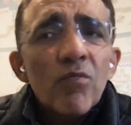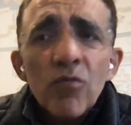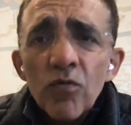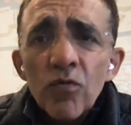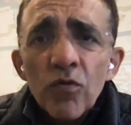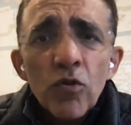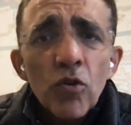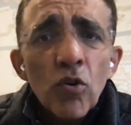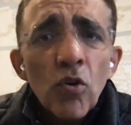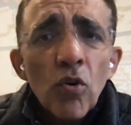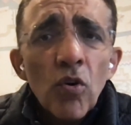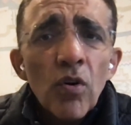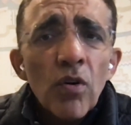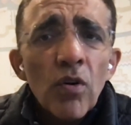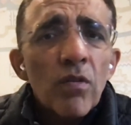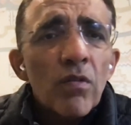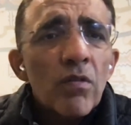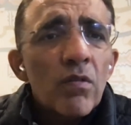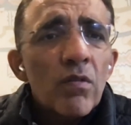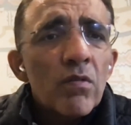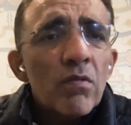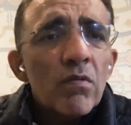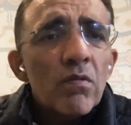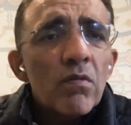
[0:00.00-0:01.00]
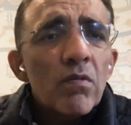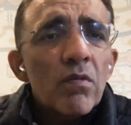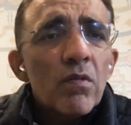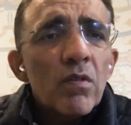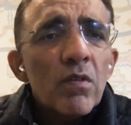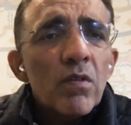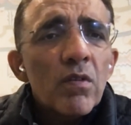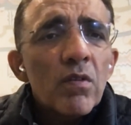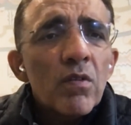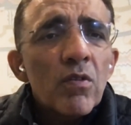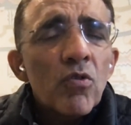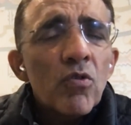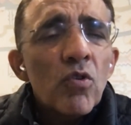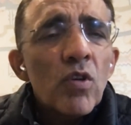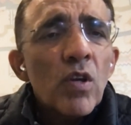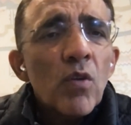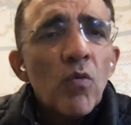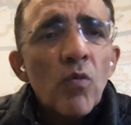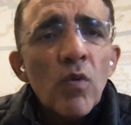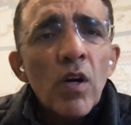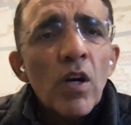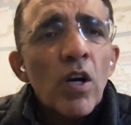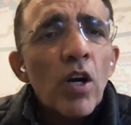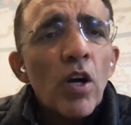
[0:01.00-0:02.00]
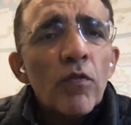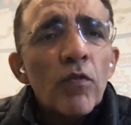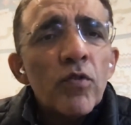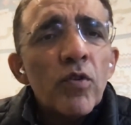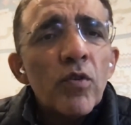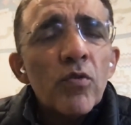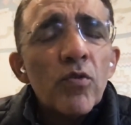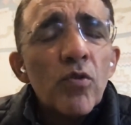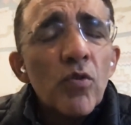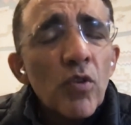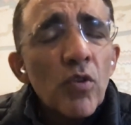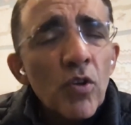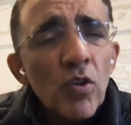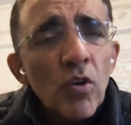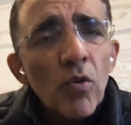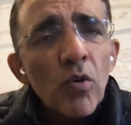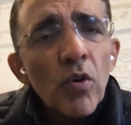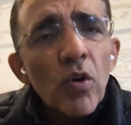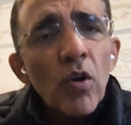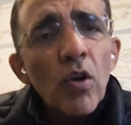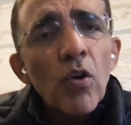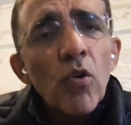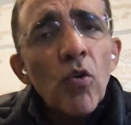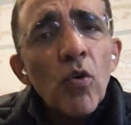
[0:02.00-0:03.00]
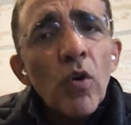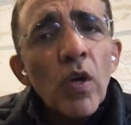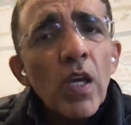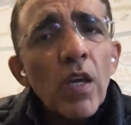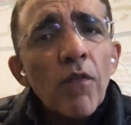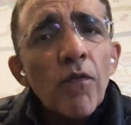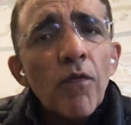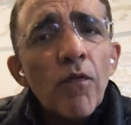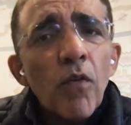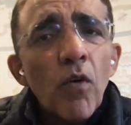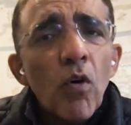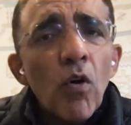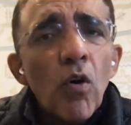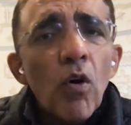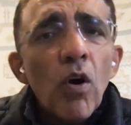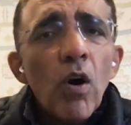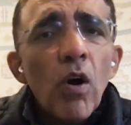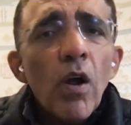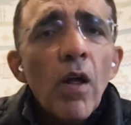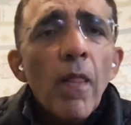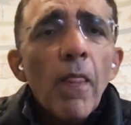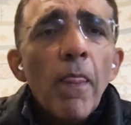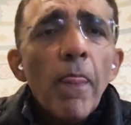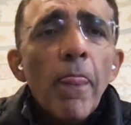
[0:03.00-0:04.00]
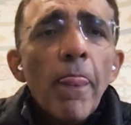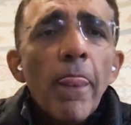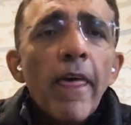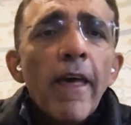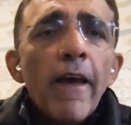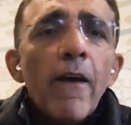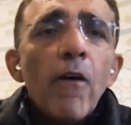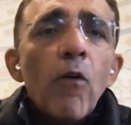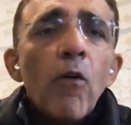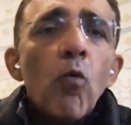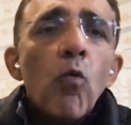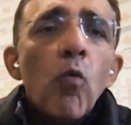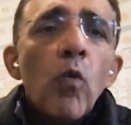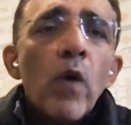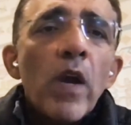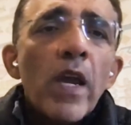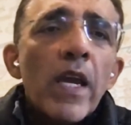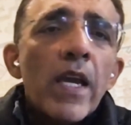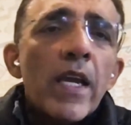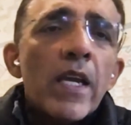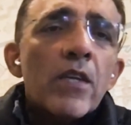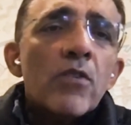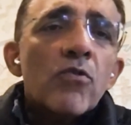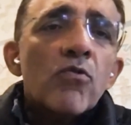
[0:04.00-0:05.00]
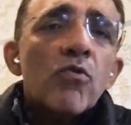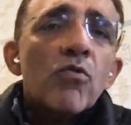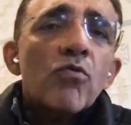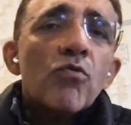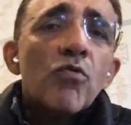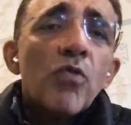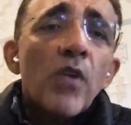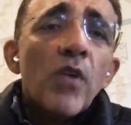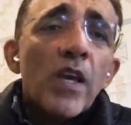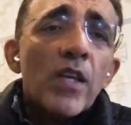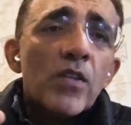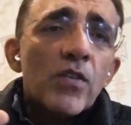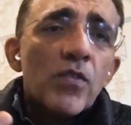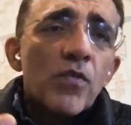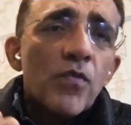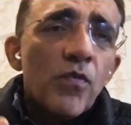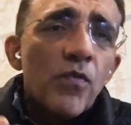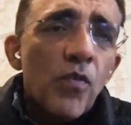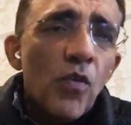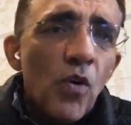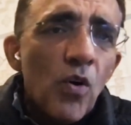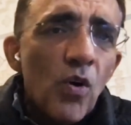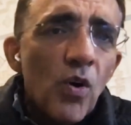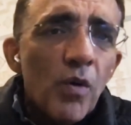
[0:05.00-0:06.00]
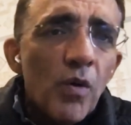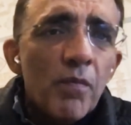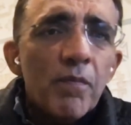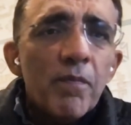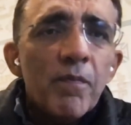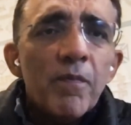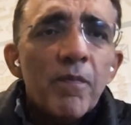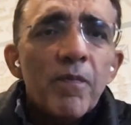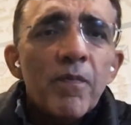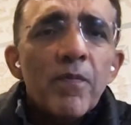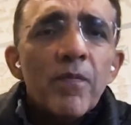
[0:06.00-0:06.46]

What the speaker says: Sure, you can work off. So, you're looking for ways to transform